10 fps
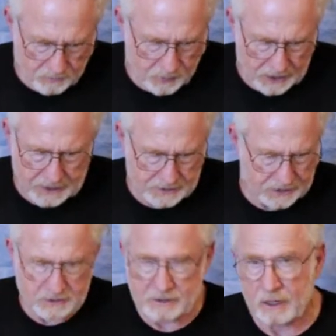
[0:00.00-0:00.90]
in place.
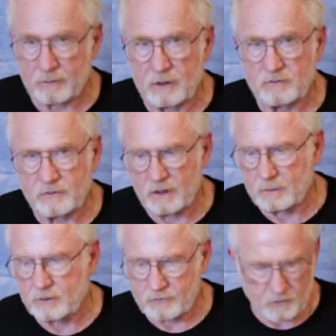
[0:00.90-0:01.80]
It's not real
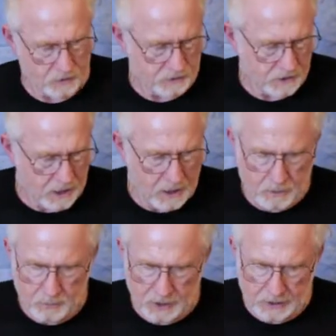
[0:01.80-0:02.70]
firm, of course,
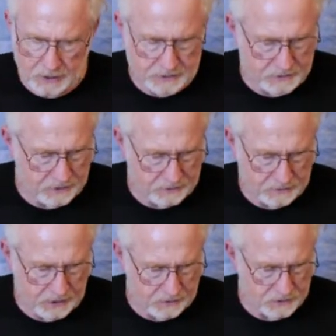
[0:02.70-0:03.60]
but at least
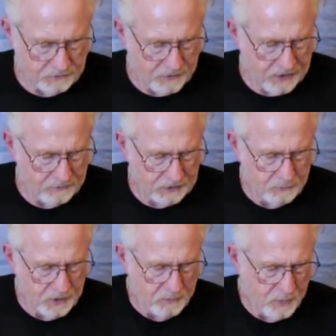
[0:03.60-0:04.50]
it'll survive a little
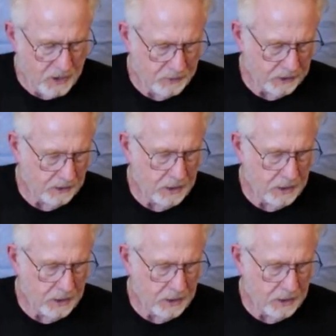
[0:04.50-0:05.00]
bit of bumping.